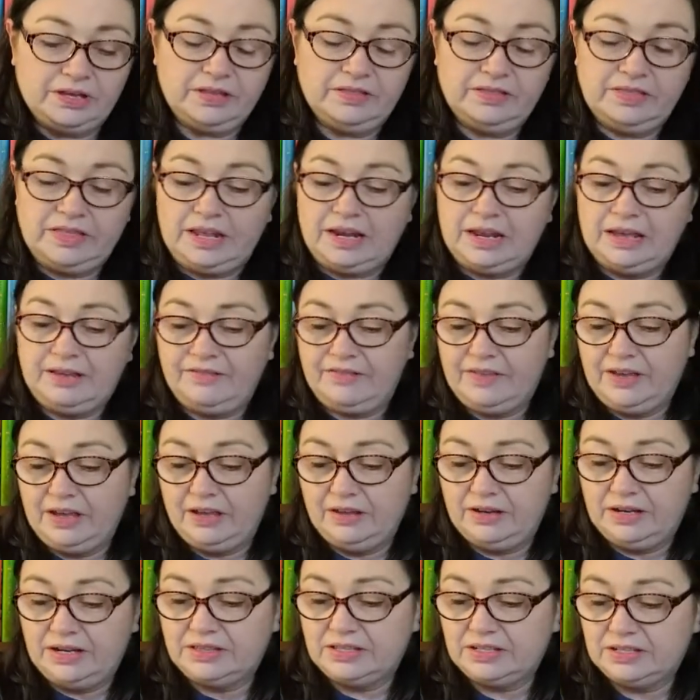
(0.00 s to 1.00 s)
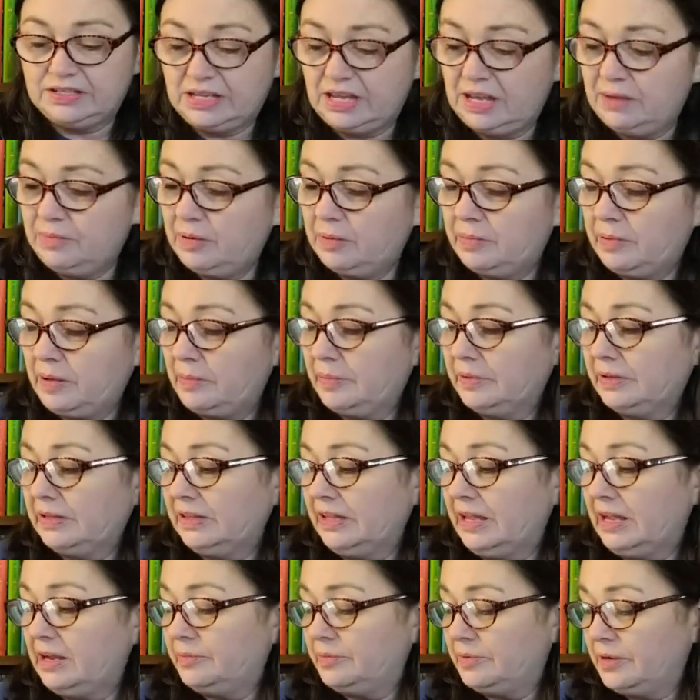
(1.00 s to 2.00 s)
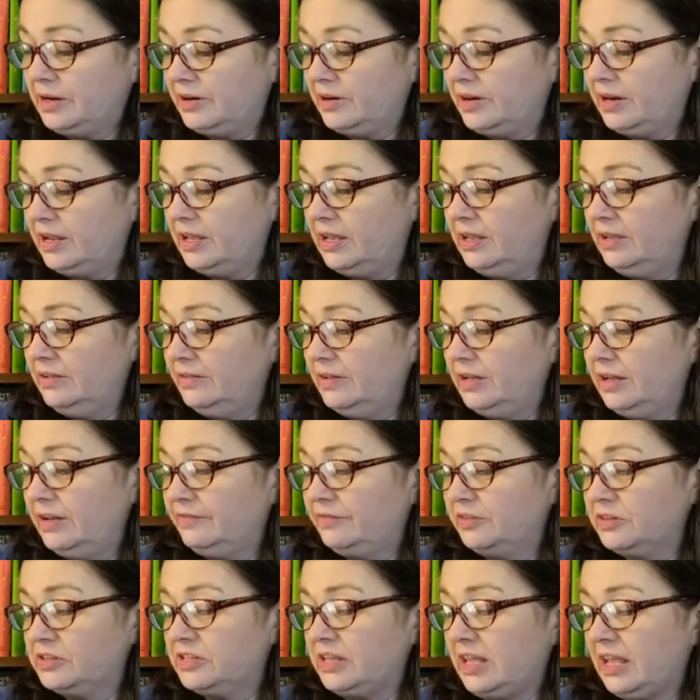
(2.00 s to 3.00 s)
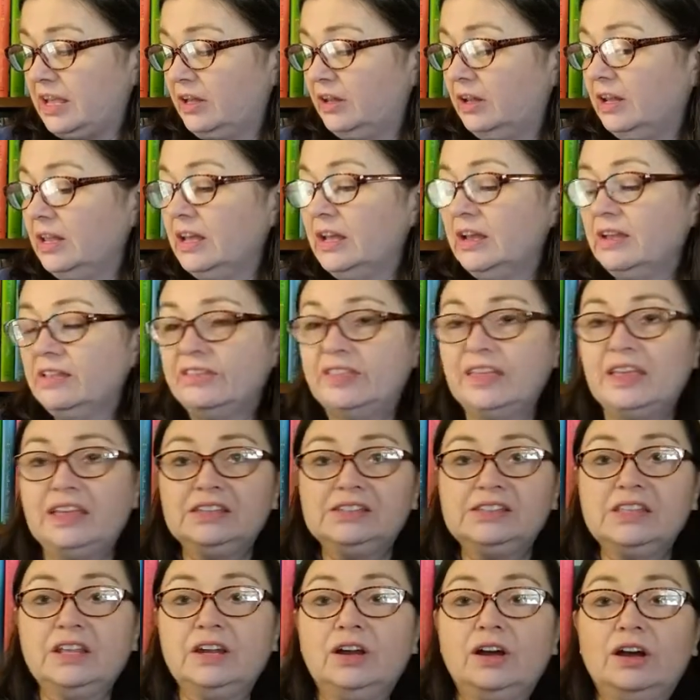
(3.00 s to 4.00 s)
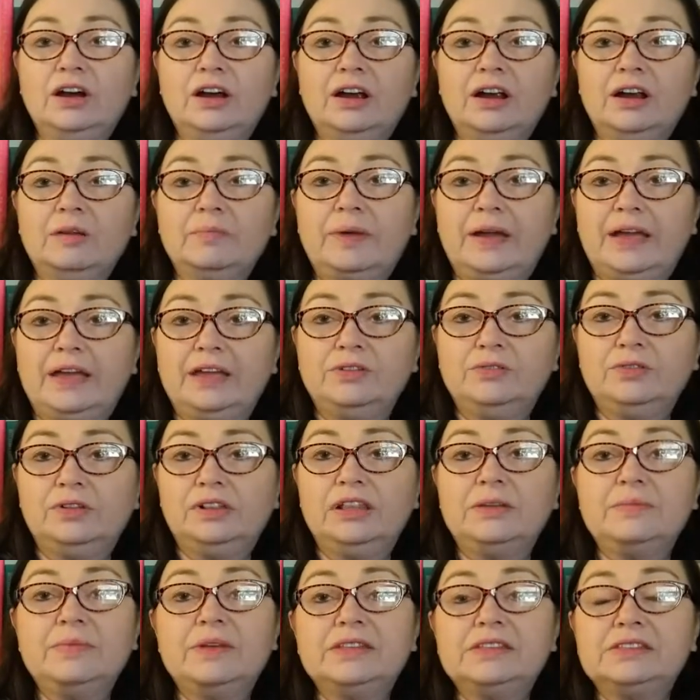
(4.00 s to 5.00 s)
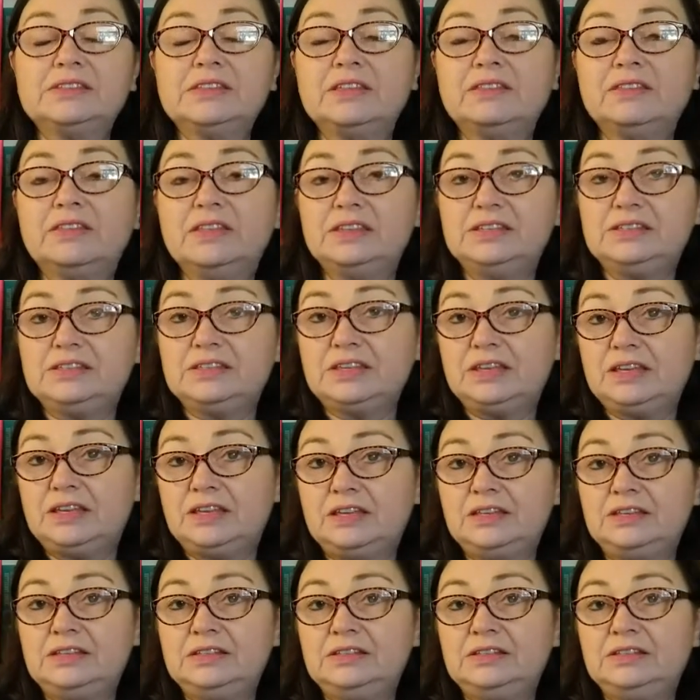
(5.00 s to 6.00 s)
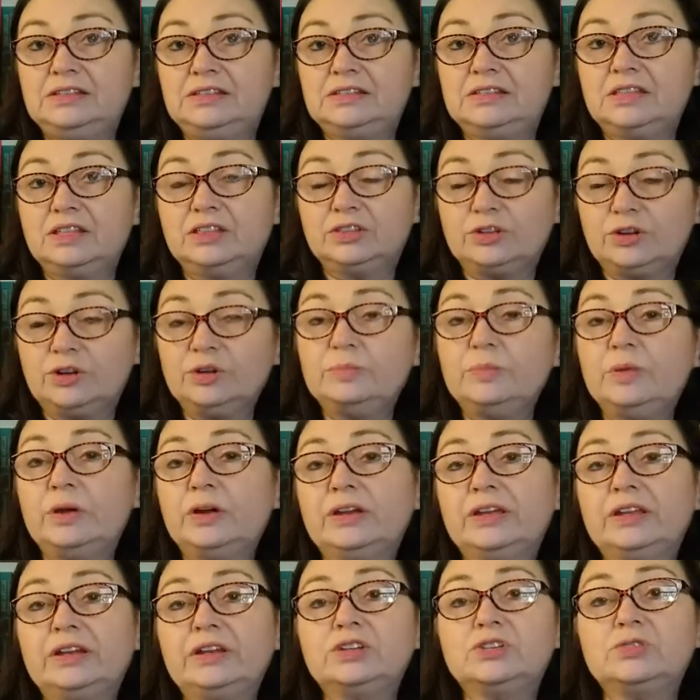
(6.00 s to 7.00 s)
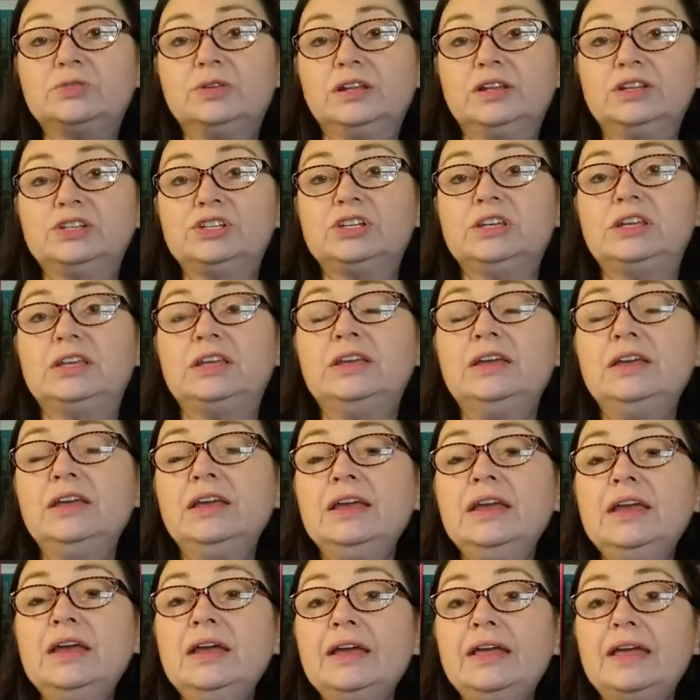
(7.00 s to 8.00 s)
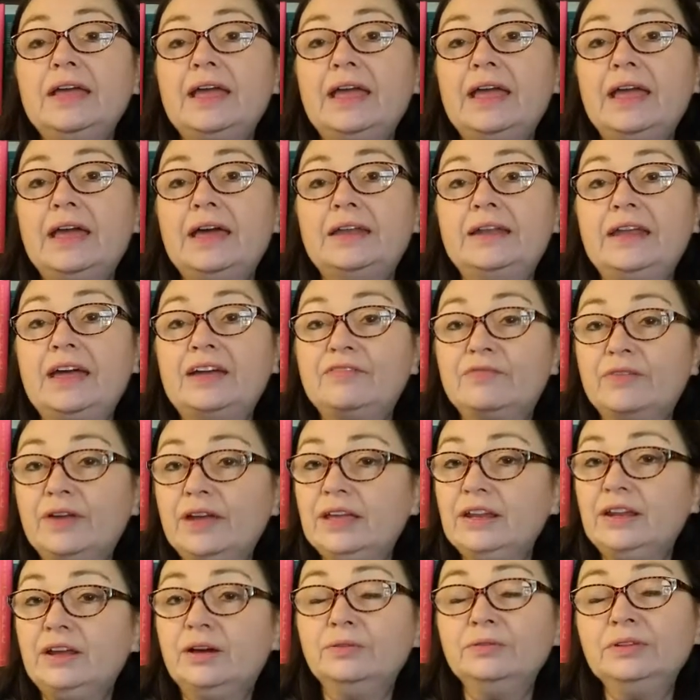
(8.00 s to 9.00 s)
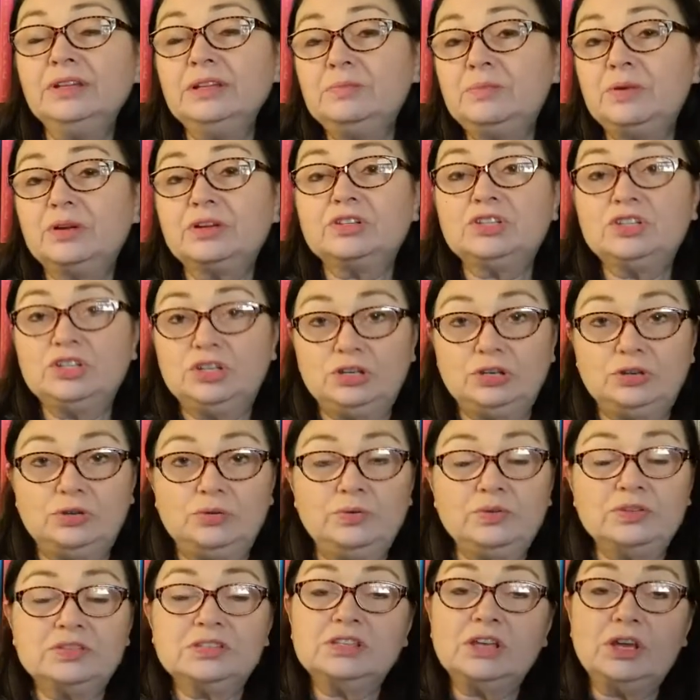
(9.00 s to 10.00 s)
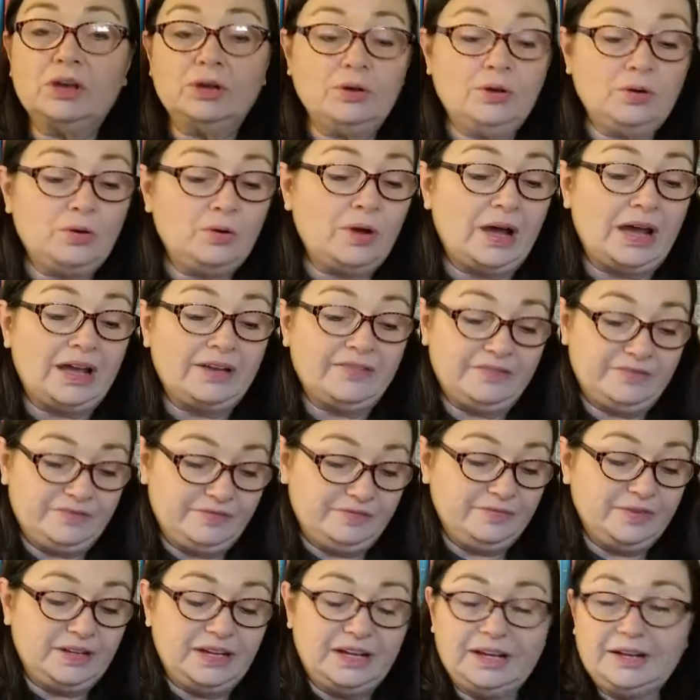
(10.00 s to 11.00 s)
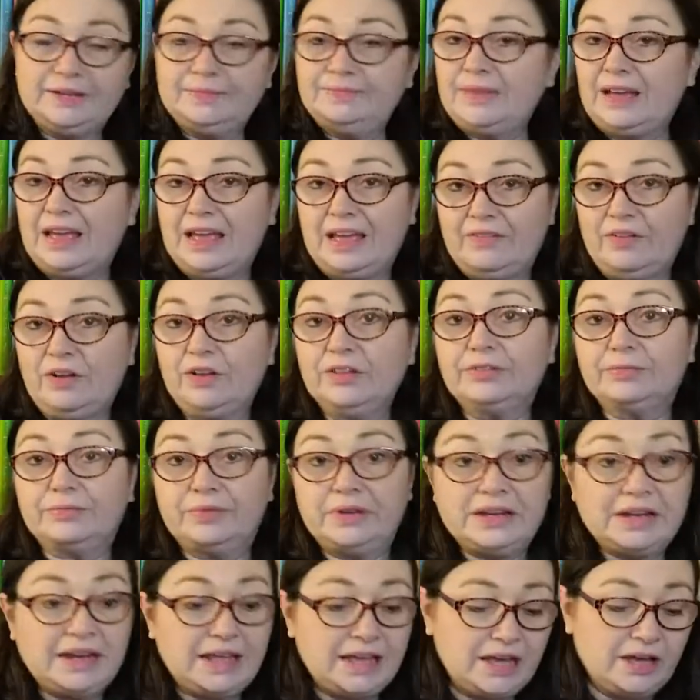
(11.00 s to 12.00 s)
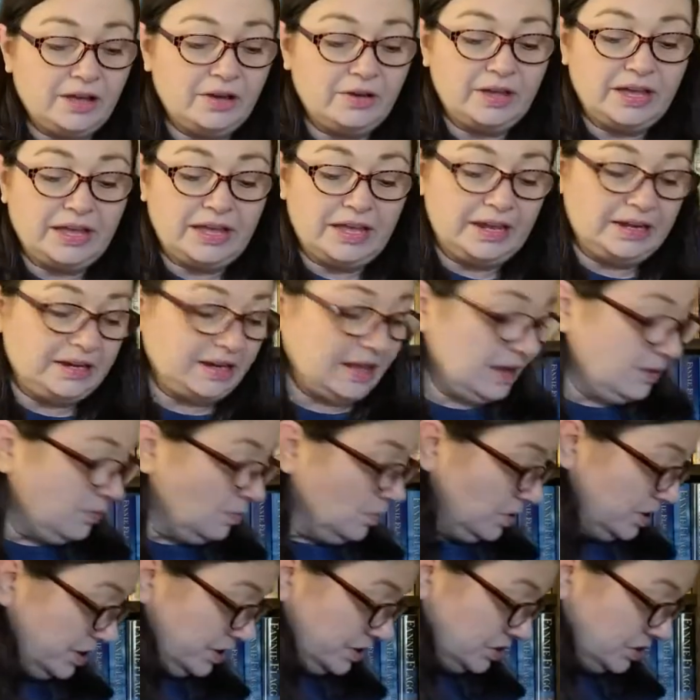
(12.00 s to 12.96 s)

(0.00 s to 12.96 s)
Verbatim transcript: that I found at the Tampa Public Library for sale, Things That Are by Andrew Clements. This is the third book in a trilogy and I've read only book 2, so I have all 3 now, and I want